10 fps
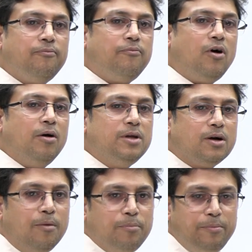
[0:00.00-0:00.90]
form the
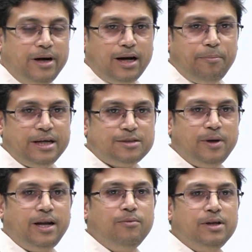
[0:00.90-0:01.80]
complementary base
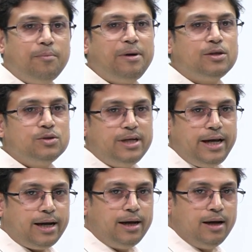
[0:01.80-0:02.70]
pairing with the
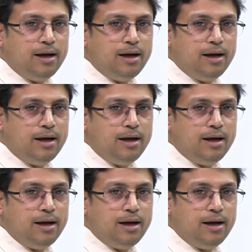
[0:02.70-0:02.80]
pathogenic